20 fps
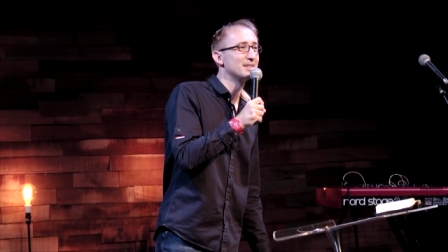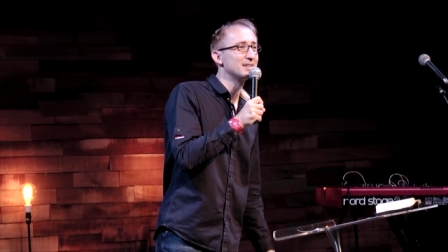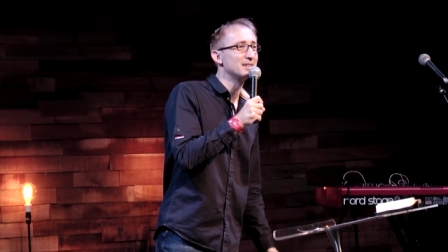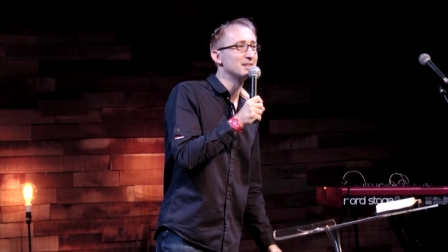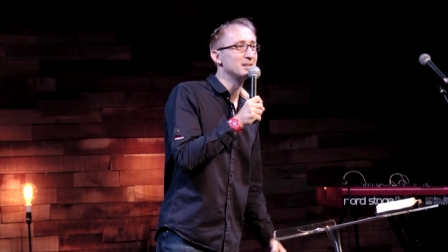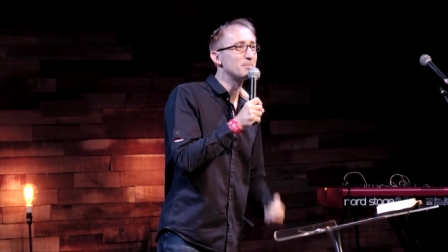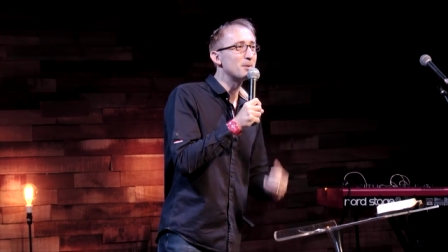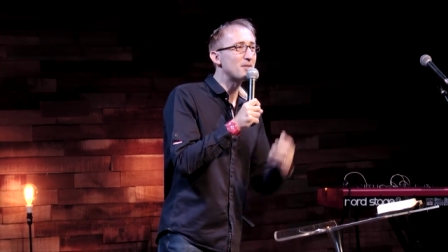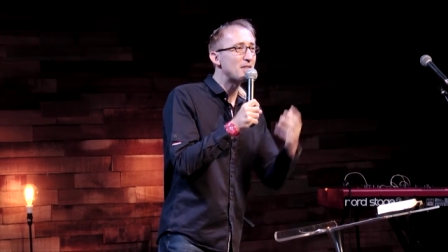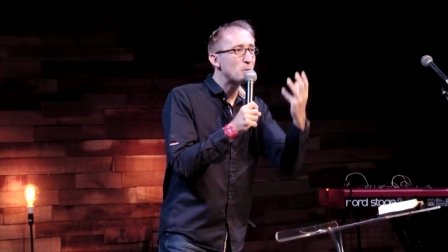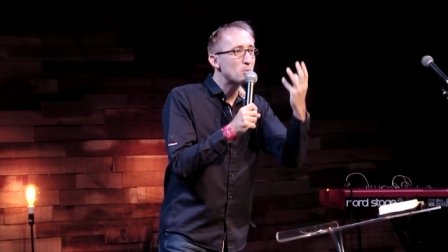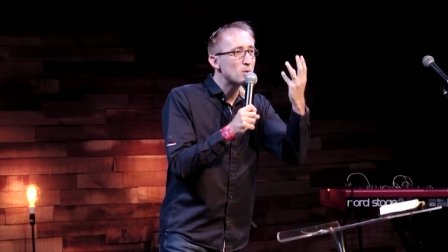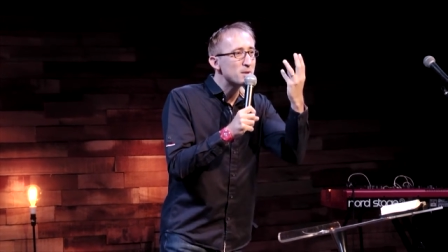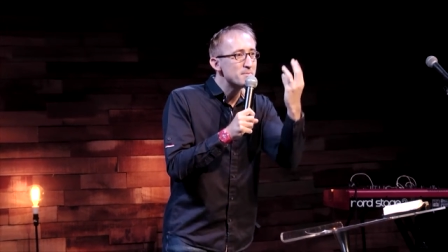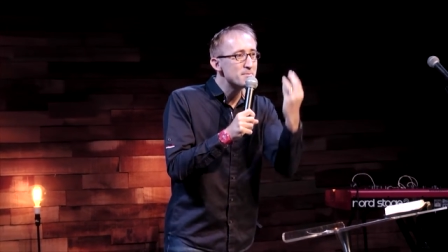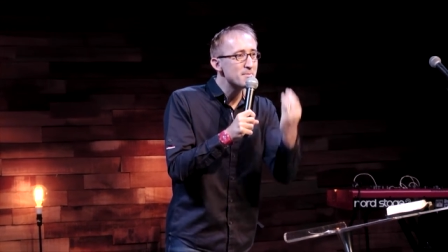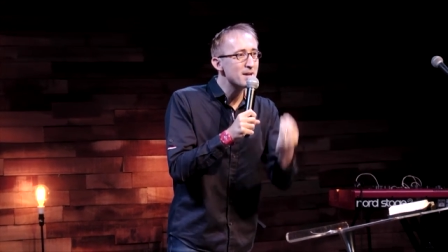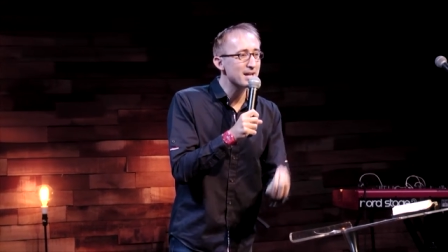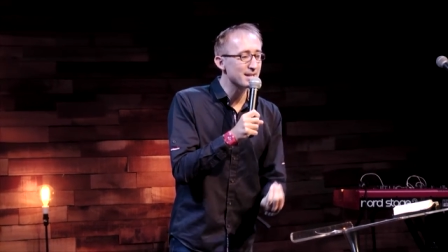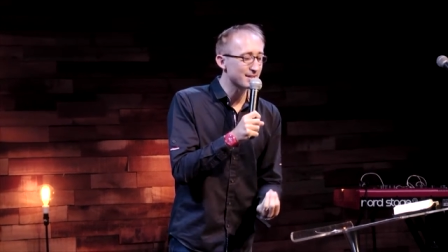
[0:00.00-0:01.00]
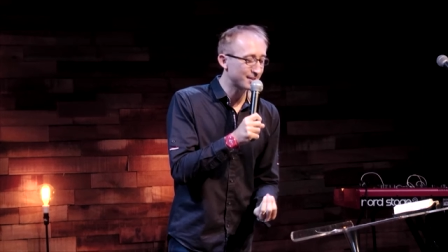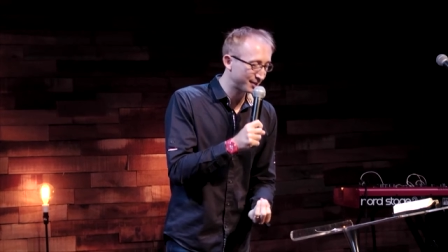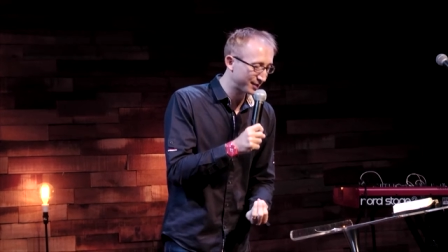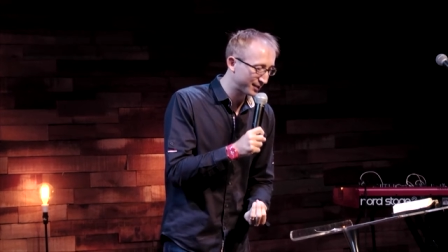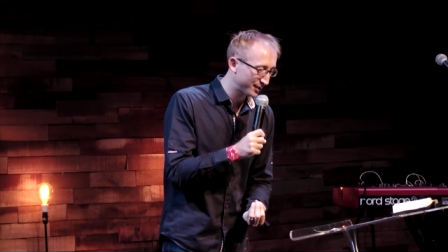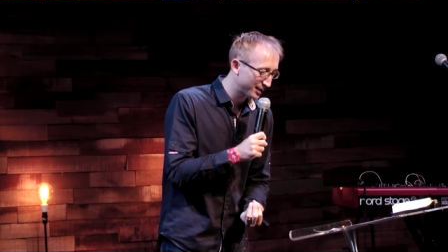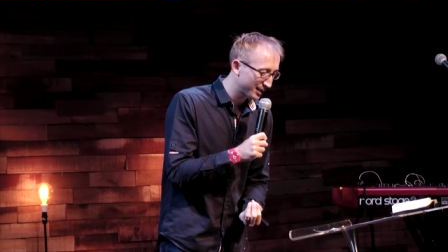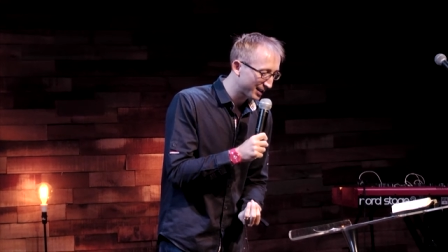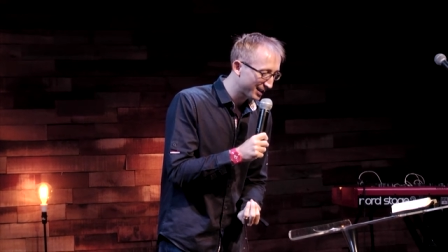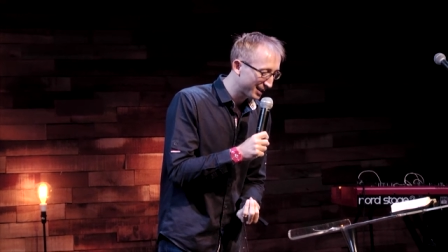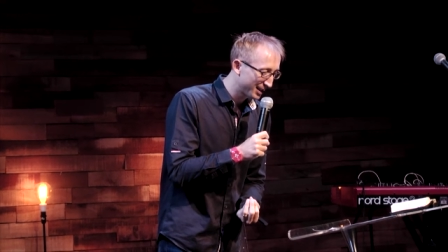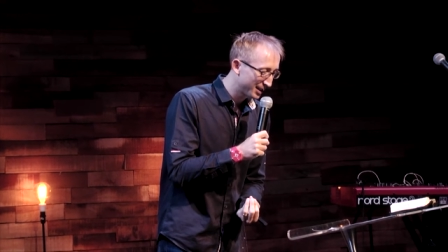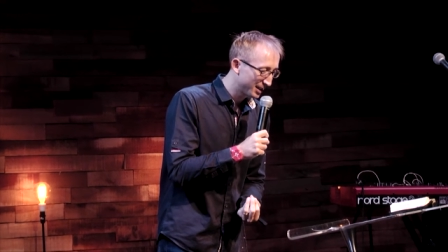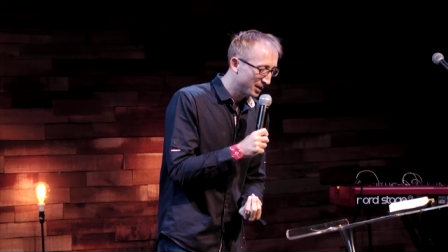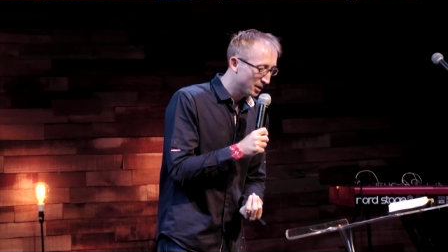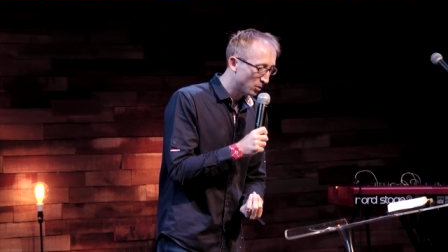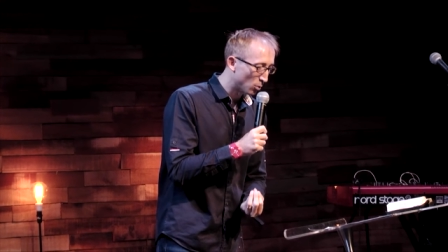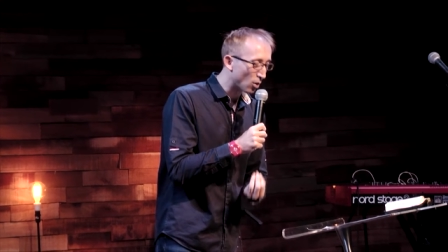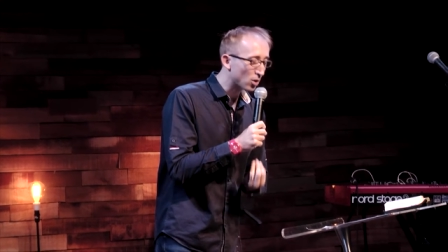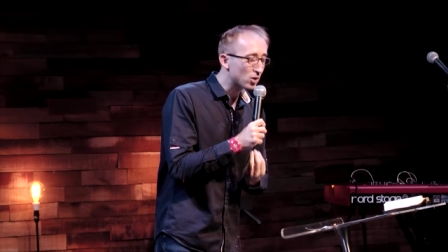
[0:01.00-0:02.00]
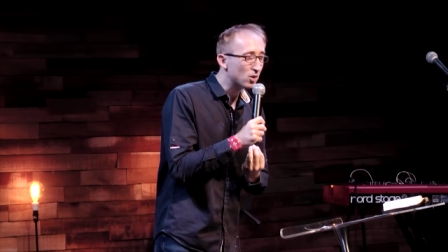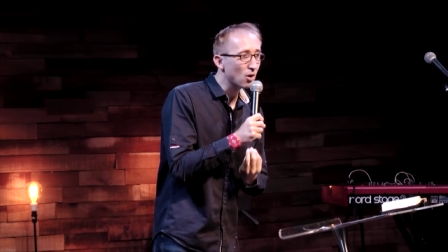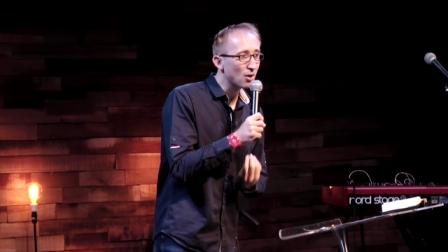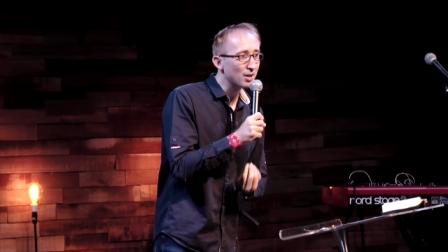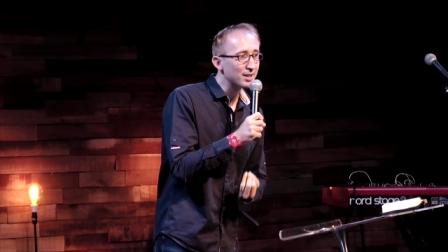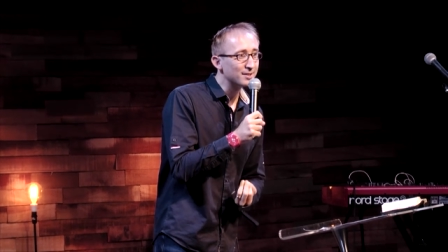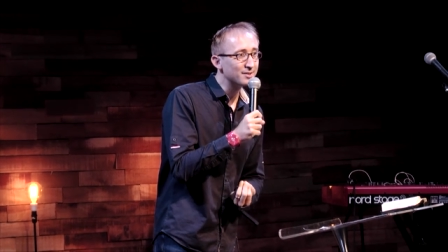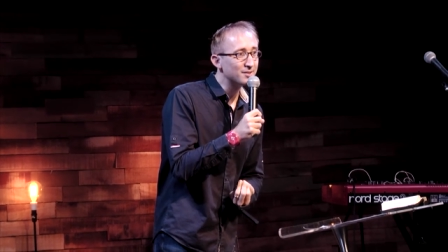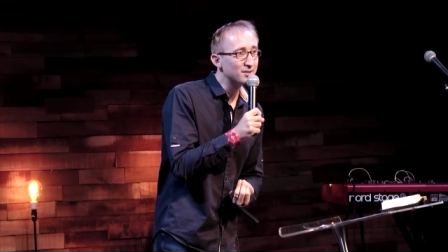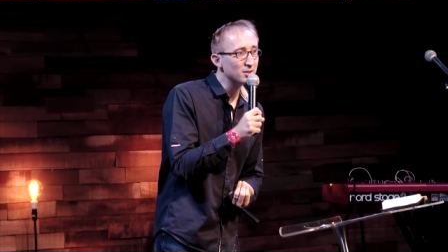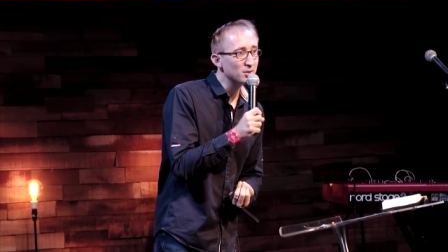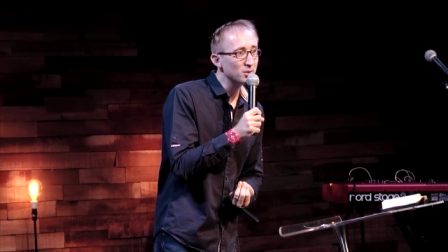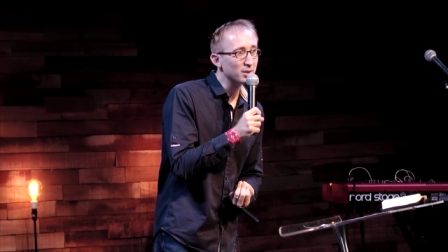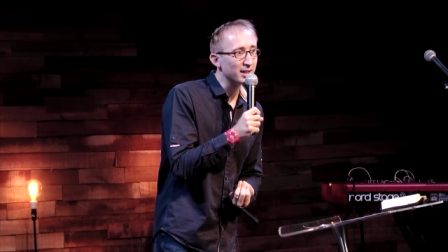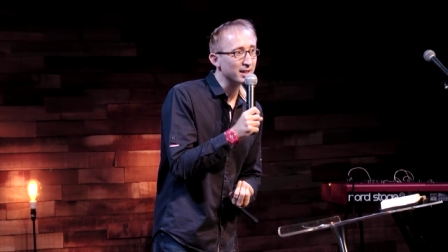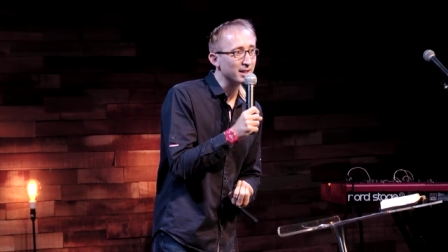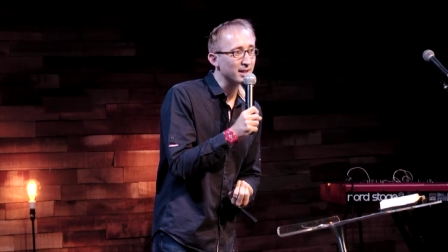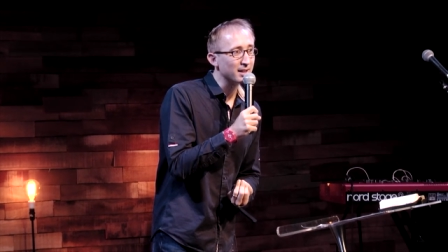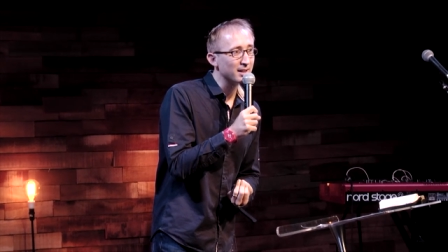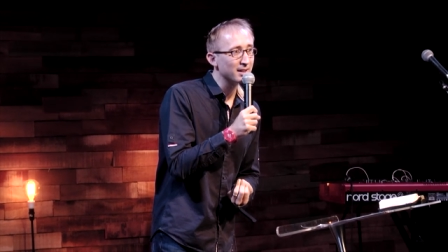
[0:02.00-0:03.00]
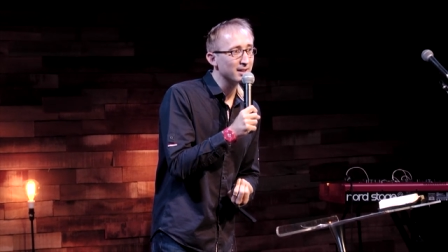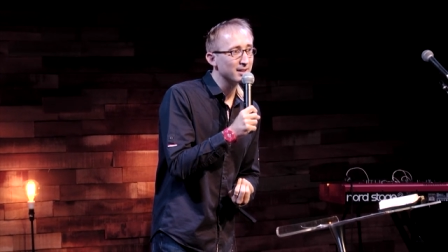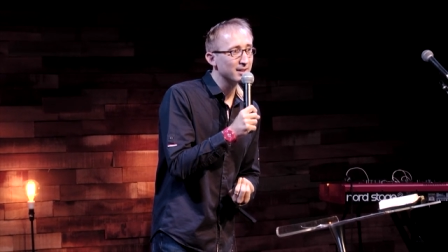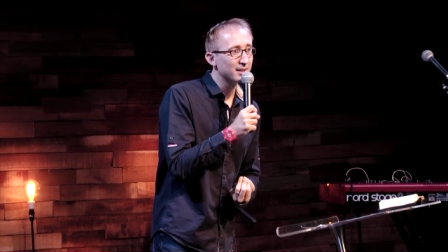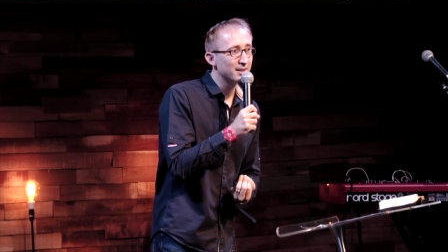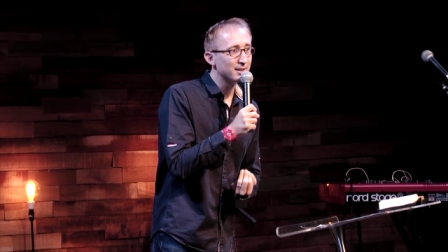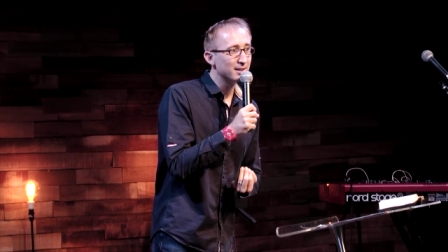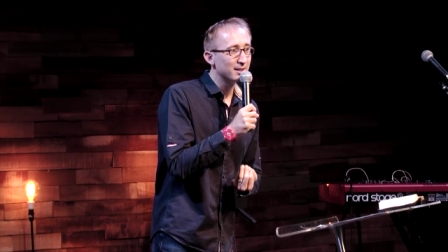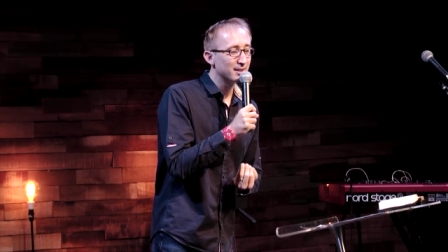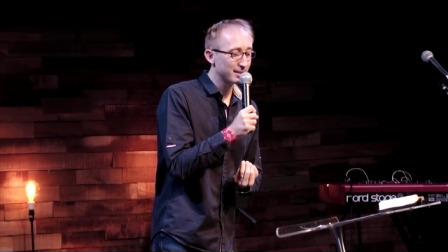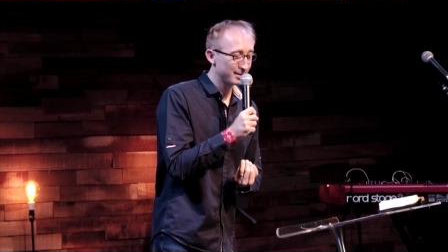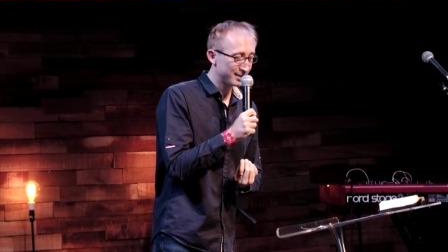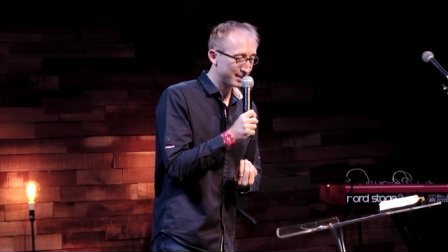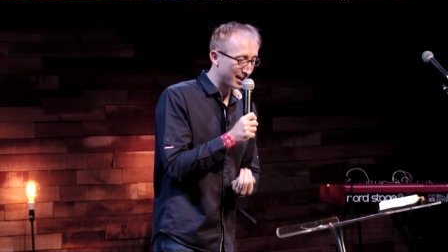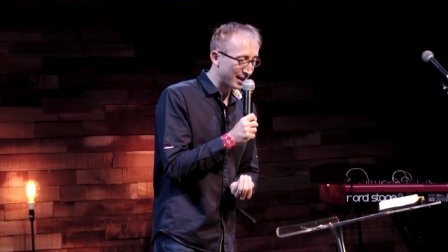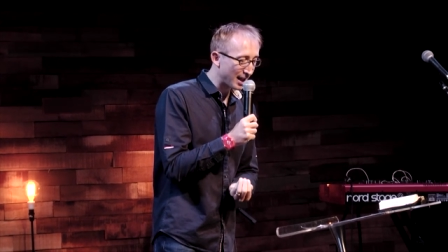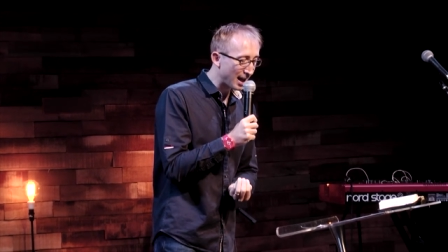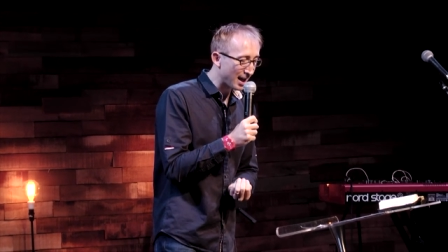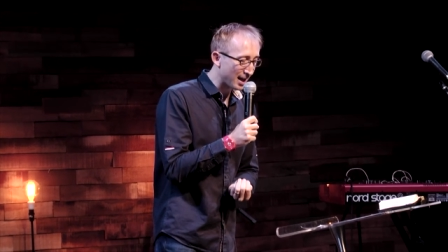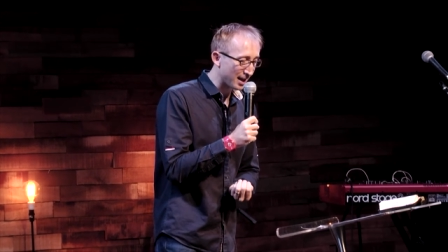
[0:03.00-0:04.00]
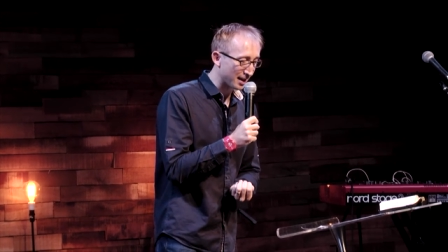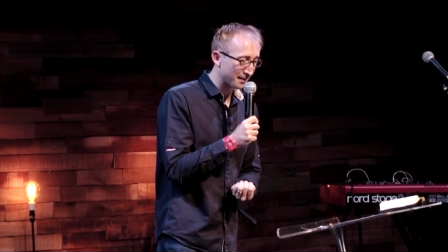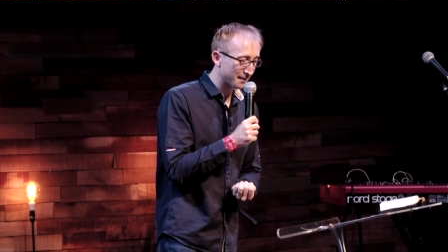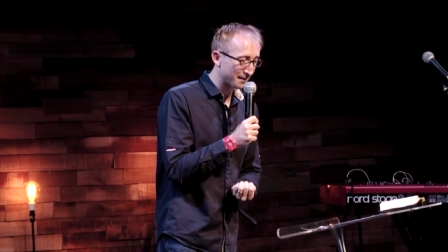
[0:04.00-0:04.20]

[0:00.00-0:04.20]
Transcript: But then we miss what God is doing today.